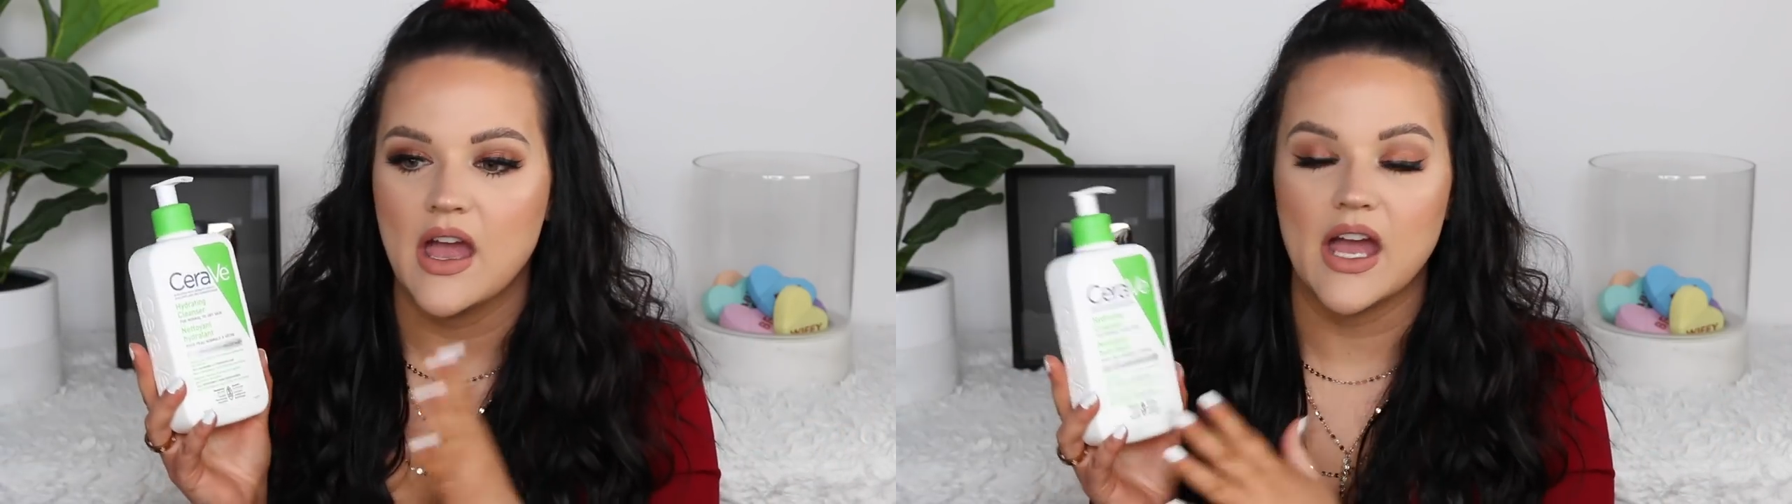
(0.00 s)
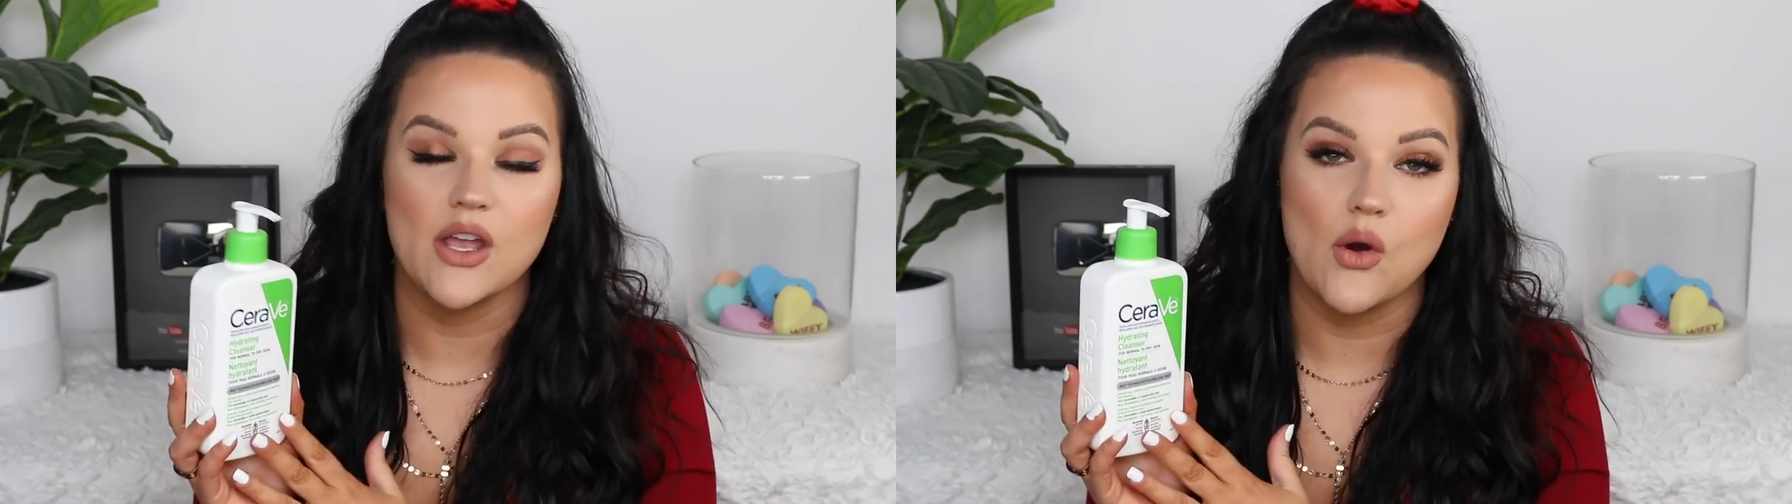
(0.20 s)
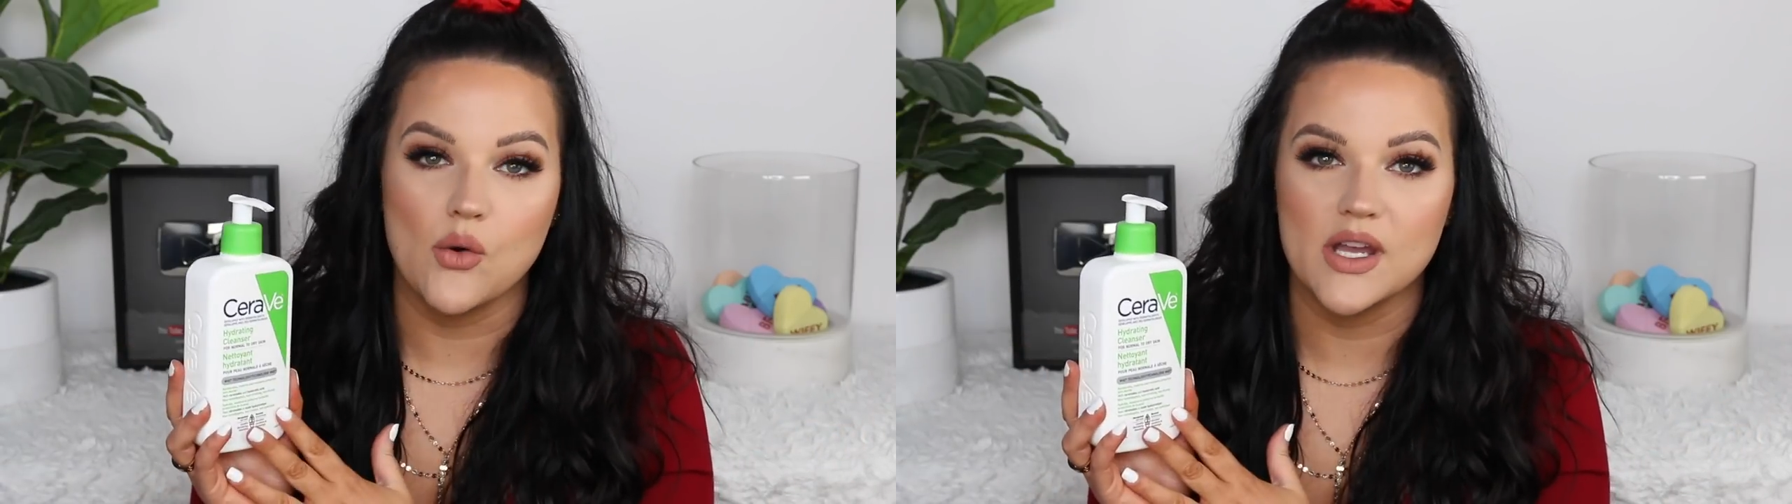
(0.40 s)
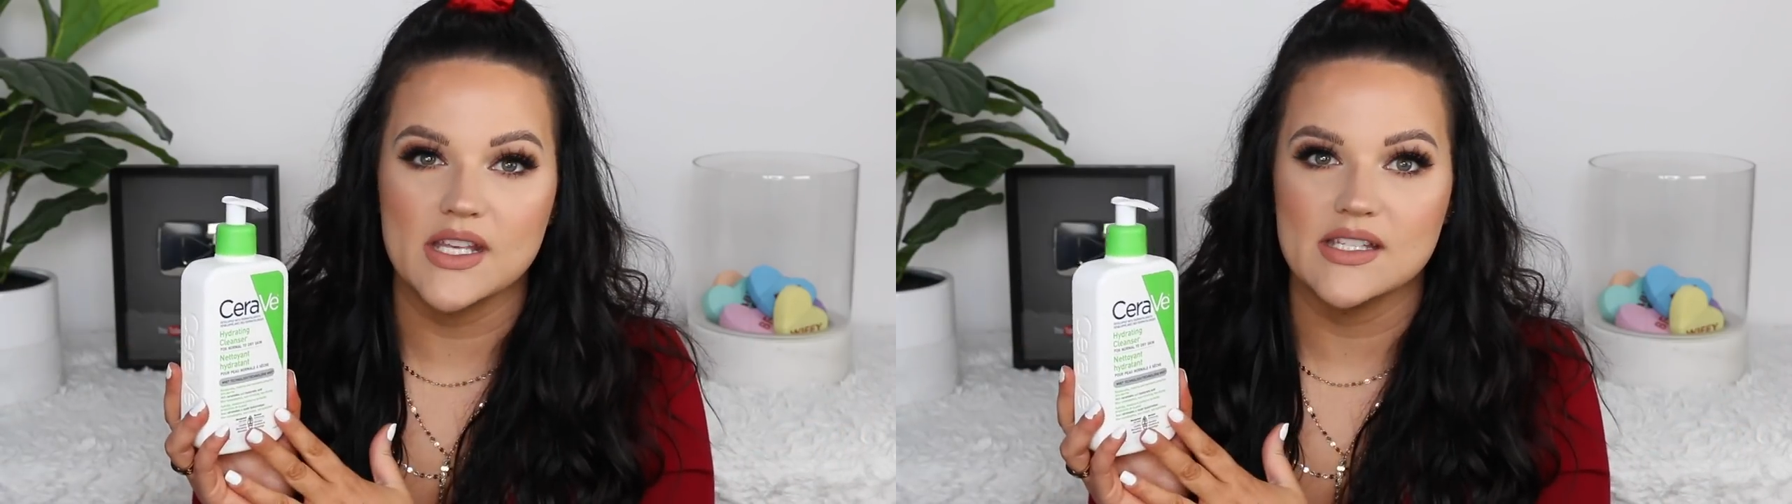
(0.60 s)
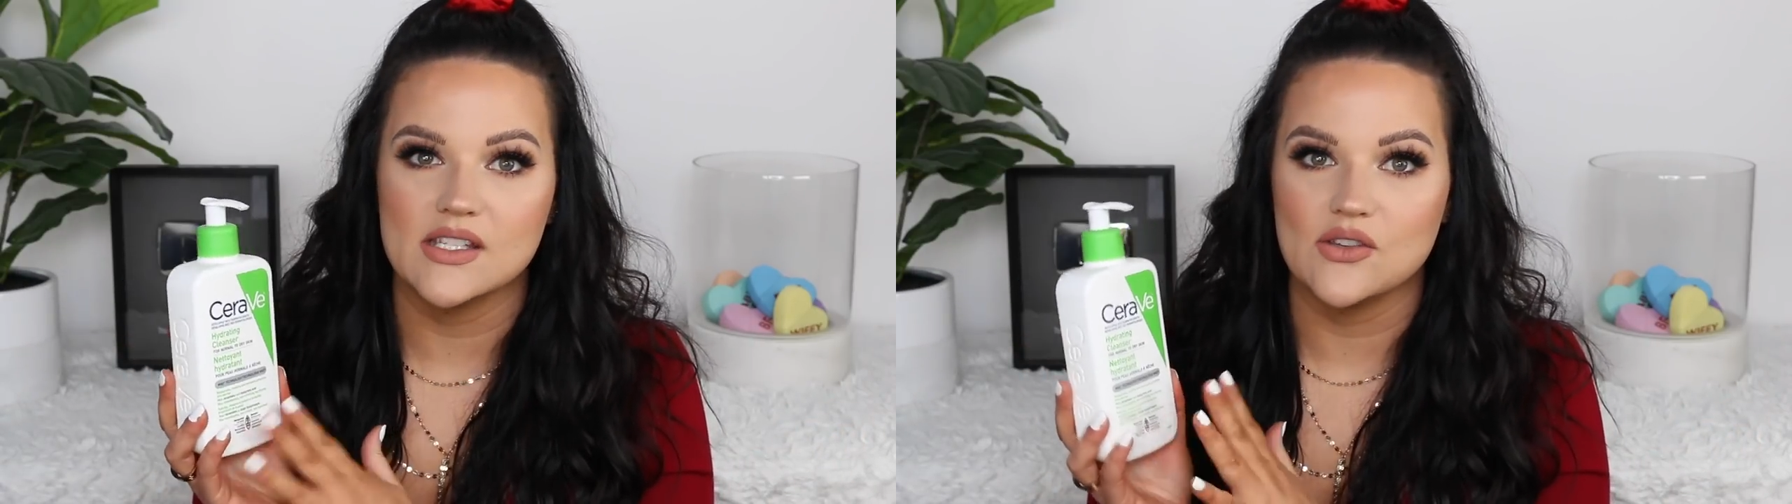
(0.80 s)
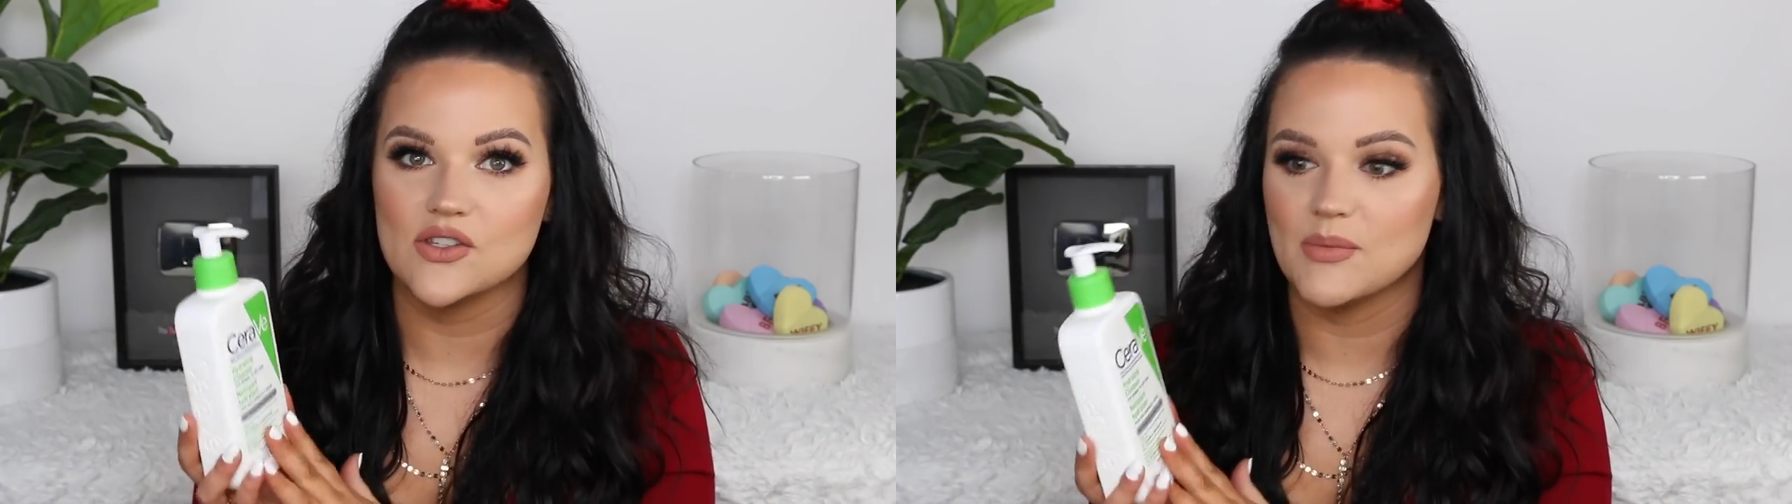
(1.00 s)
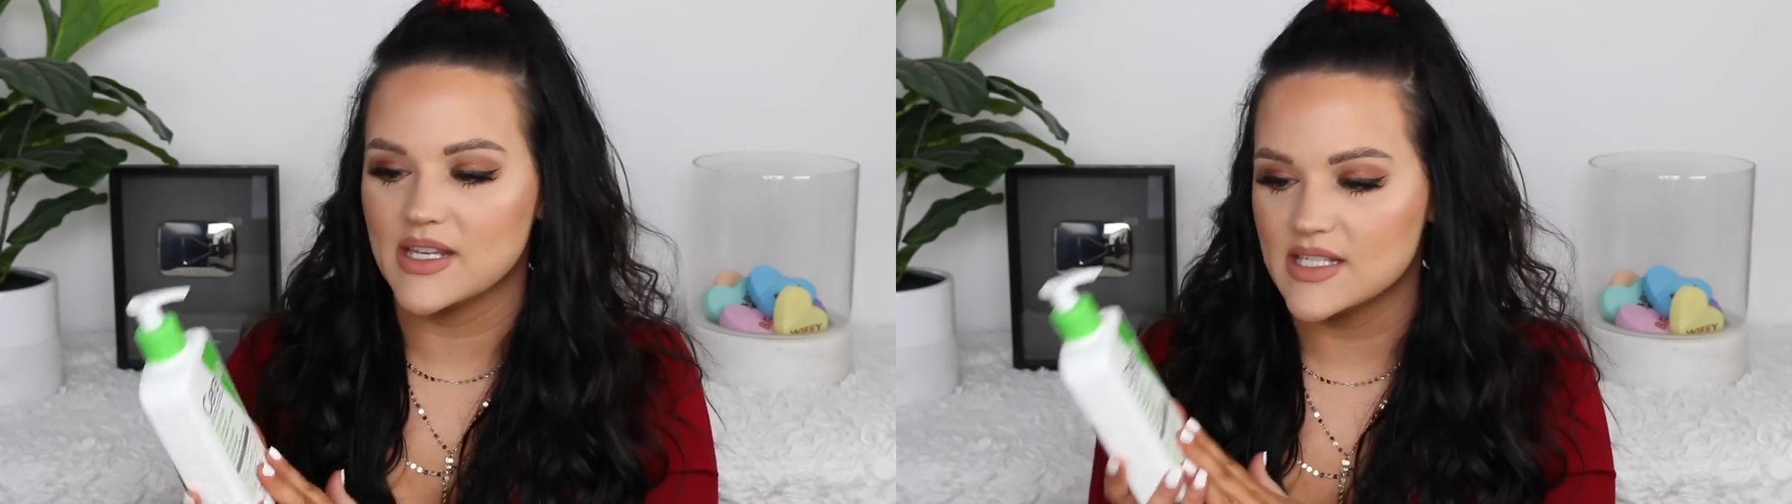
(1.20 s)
I always use my